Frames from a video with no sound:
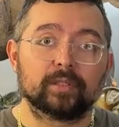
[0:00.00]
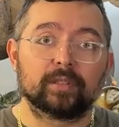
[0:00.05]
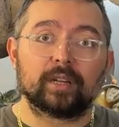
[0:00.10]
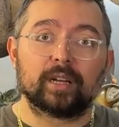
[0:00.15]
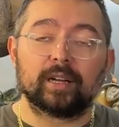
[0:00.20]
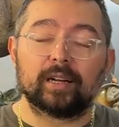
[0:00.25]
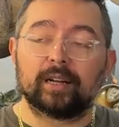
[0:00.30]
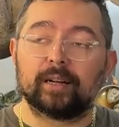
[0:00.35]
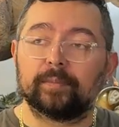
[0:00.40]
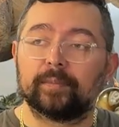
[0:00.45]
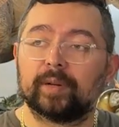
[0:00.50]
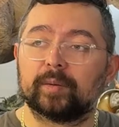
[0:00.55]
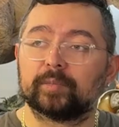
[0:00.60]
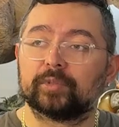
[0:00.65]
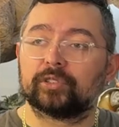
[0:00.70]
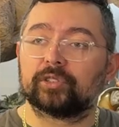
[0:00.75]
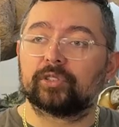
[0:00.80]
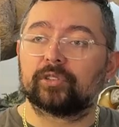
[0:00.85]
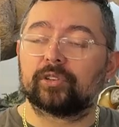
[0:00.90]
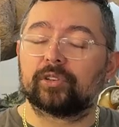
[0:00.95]
I'm
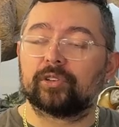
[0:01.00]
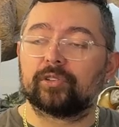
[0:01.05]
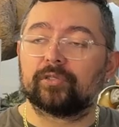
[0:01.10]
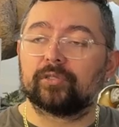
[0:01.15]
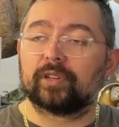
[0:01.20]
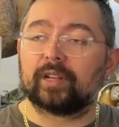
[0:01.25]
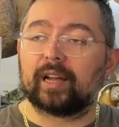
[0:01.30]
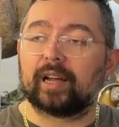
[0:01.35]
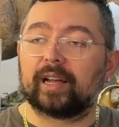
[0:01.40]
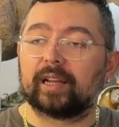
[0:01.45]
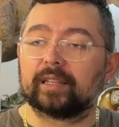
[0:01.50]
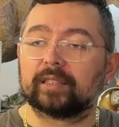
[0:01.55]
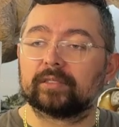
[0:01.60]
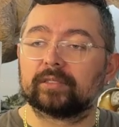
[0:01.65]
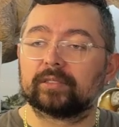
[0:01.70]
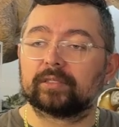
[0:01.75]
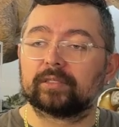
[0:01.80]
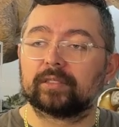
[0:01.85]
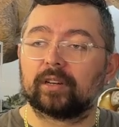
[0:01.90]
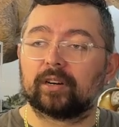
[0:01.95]
sure you guys